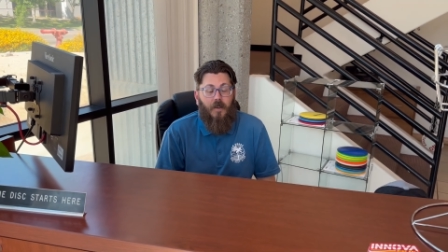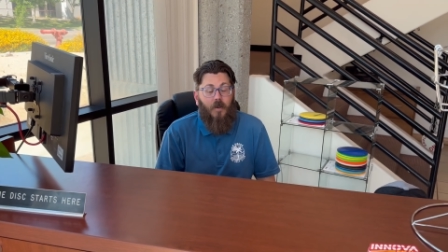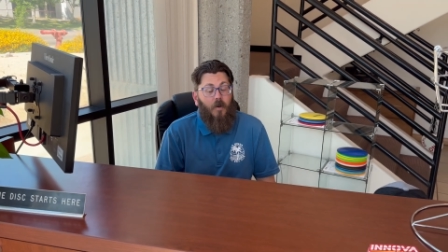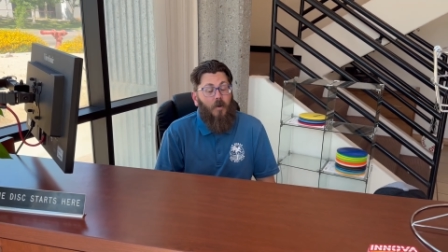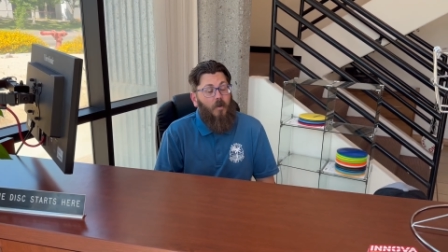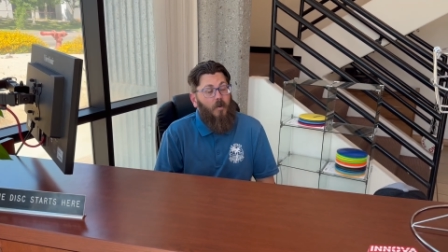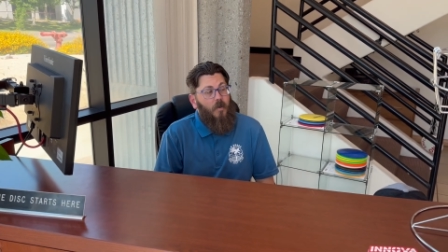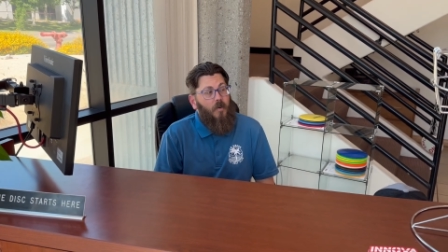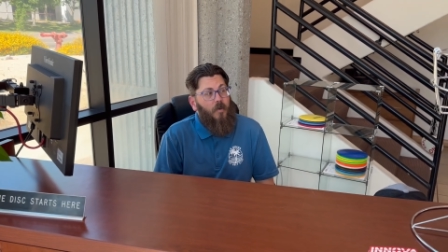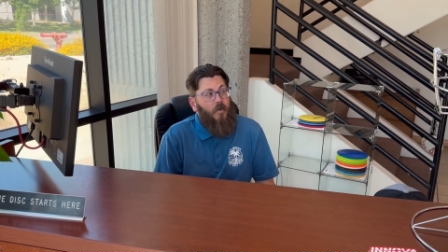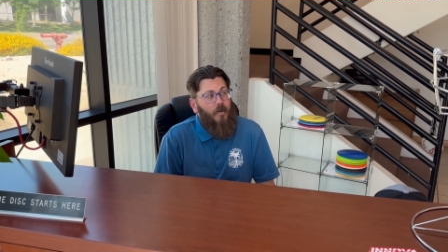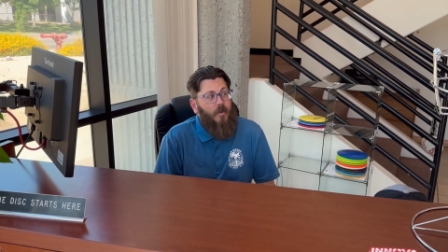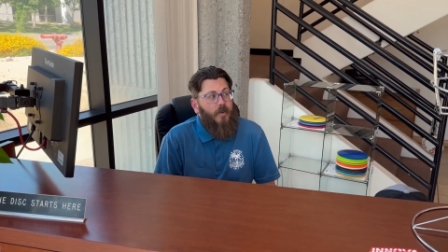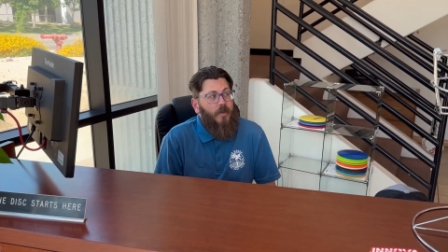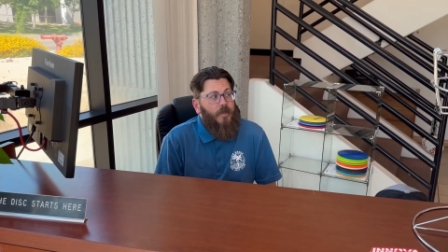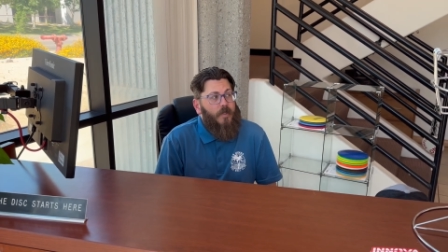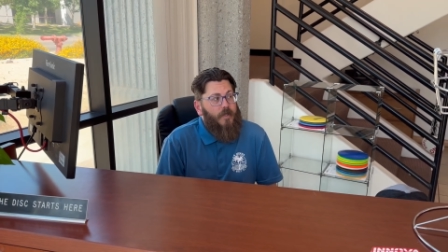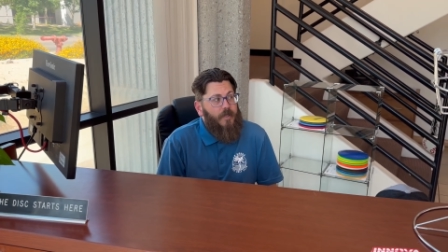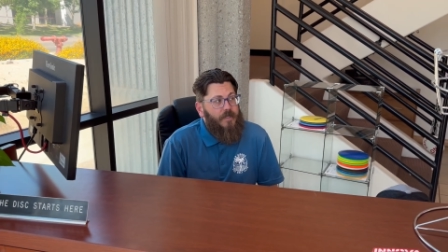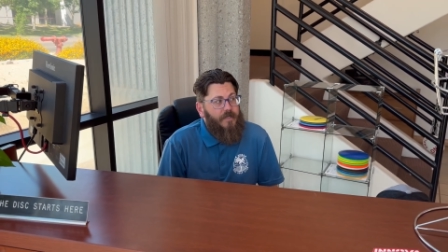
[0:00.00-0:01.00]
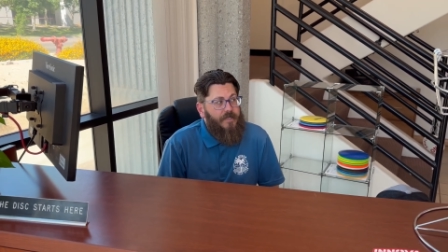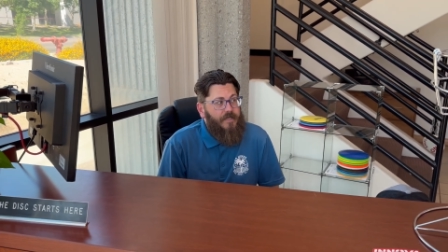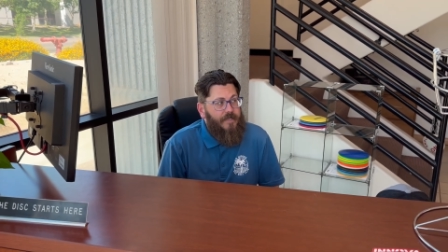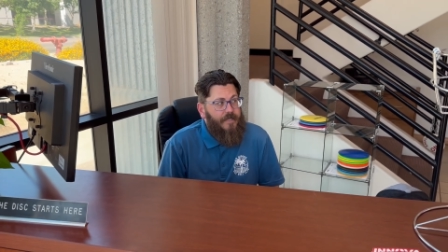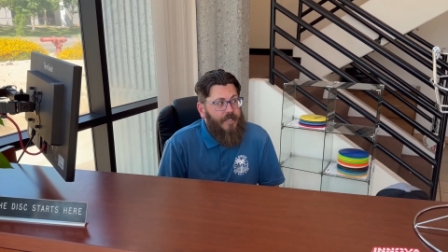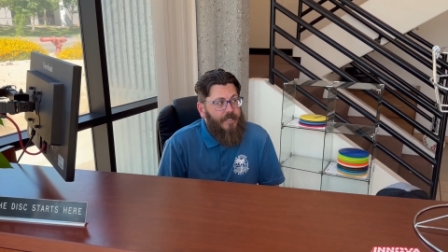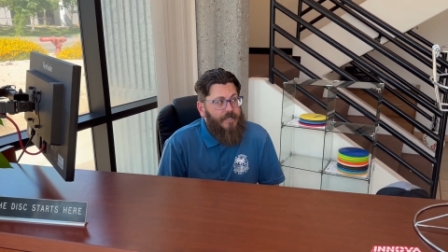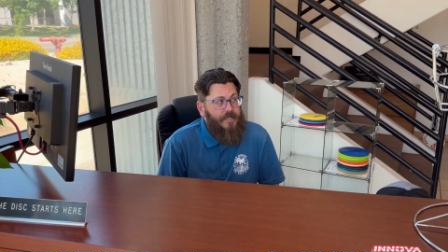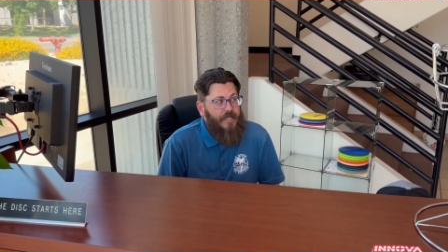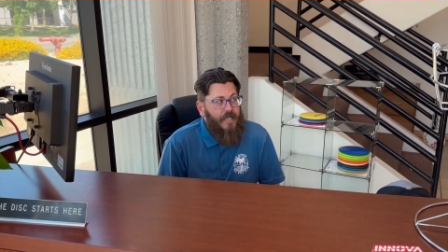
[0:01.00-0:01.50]
Oh,
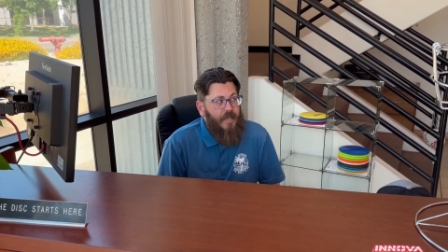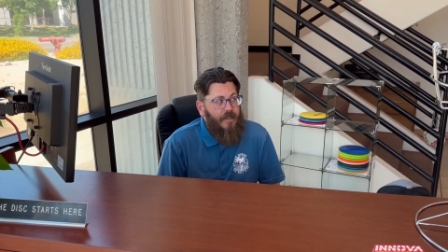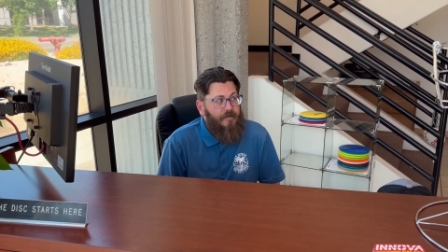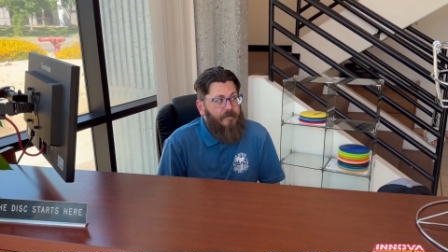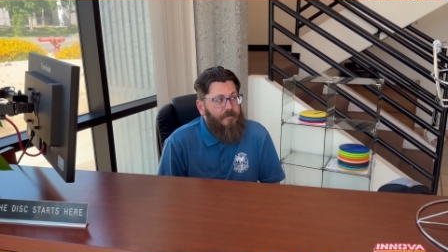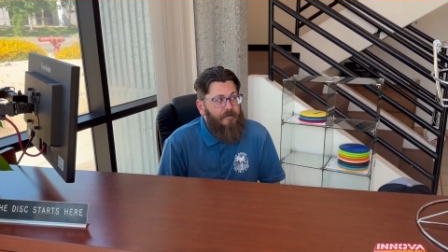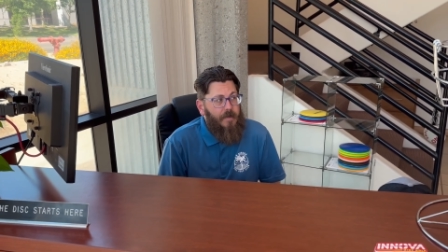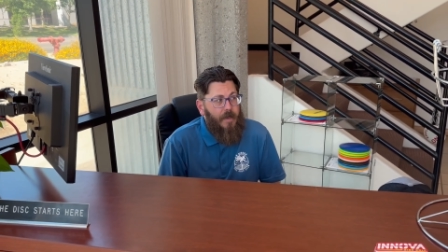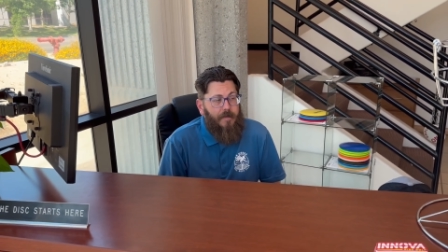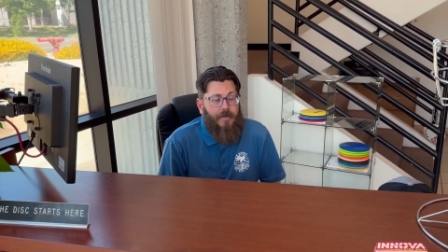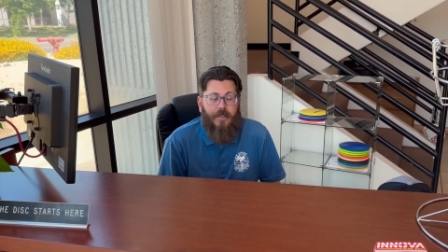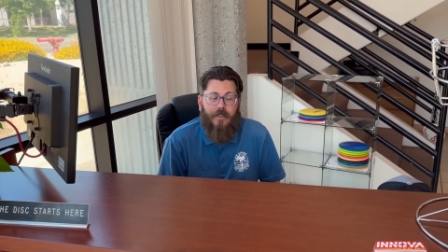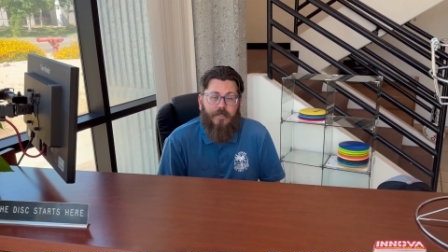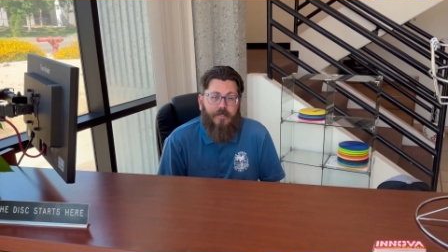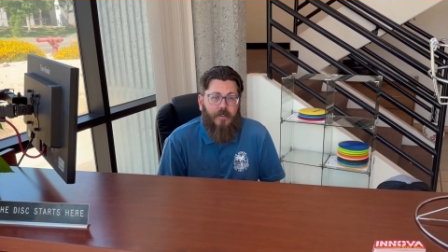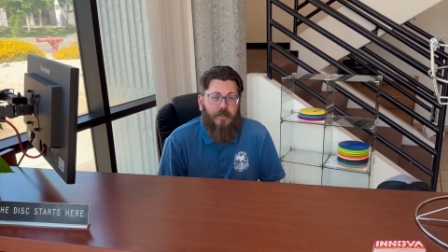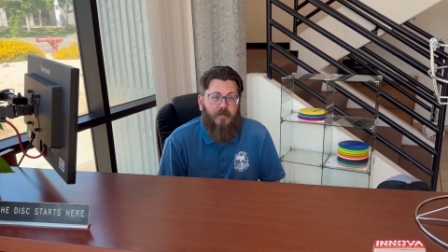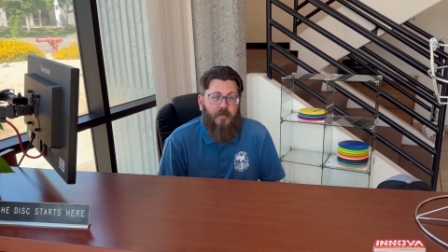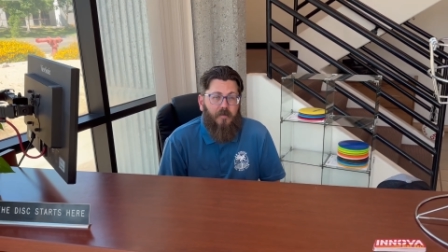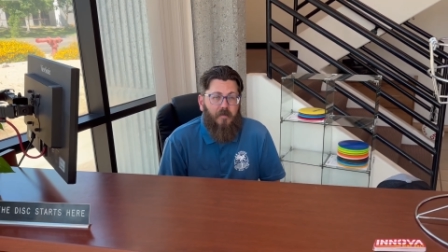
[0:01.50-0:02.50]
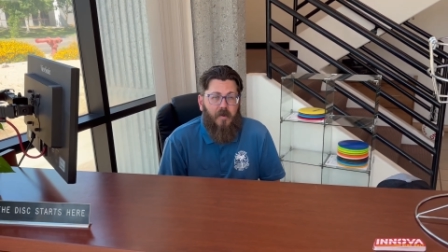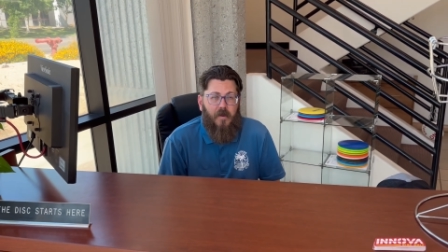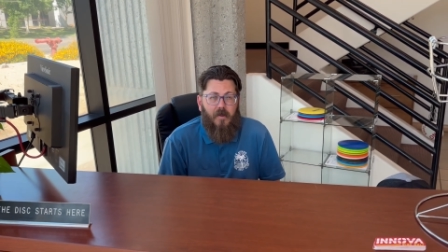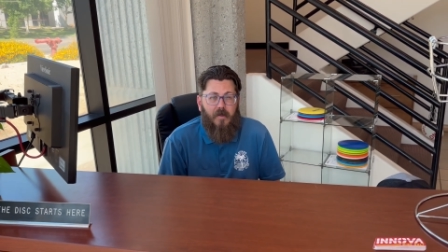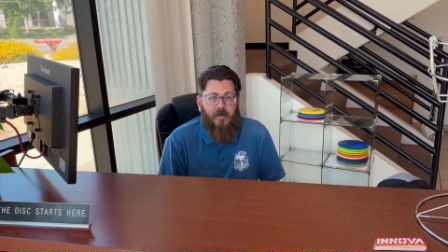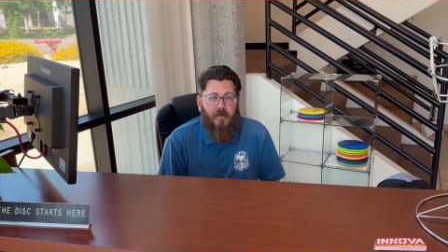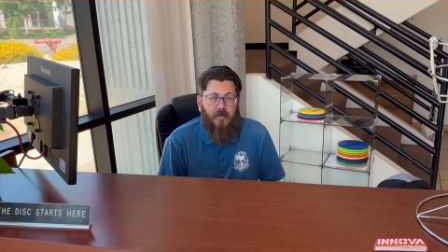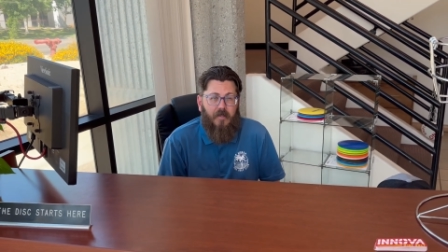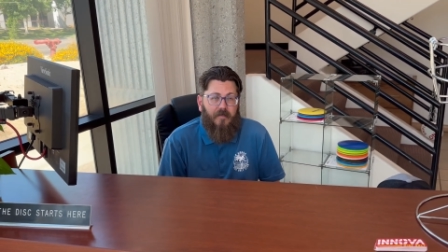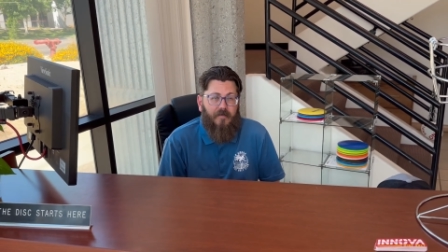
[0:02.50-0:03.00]
that's tough. Maybe the
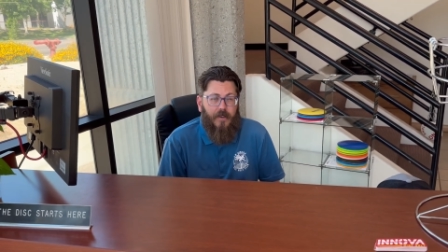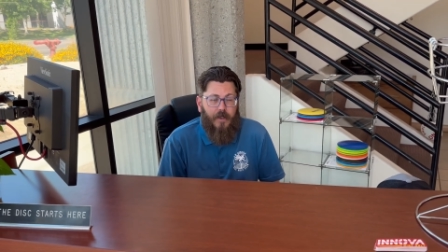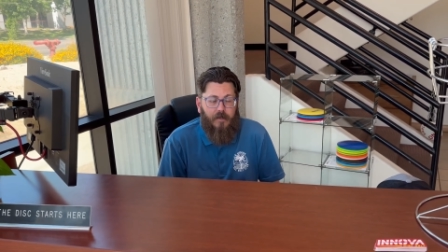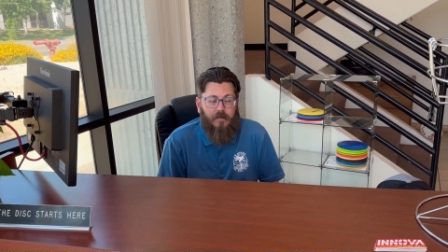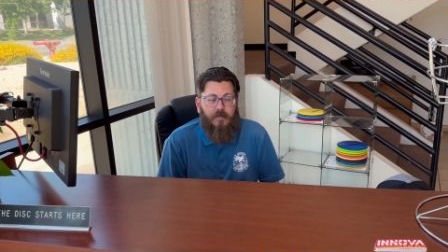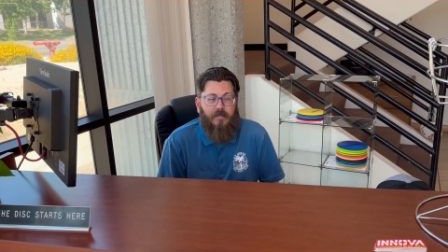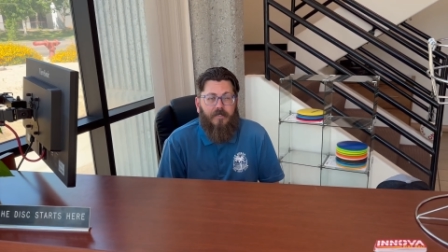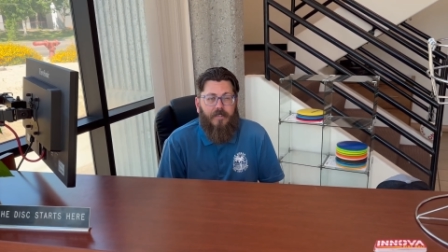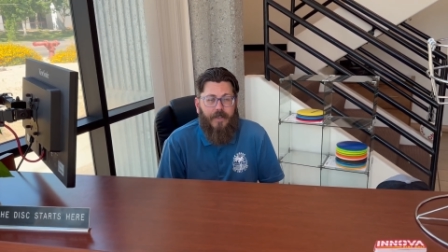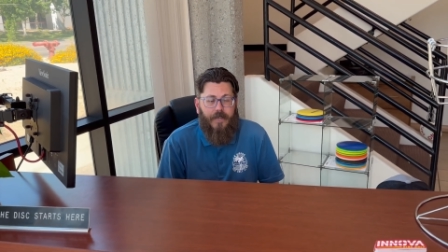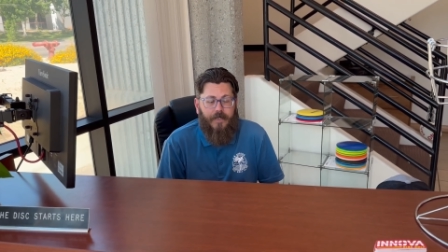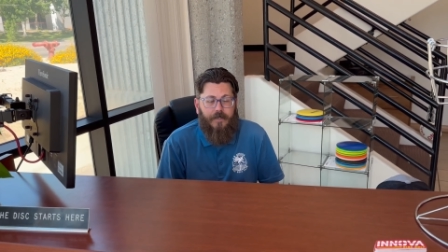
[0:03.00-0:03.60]
Thunderbird or the Valkyrie.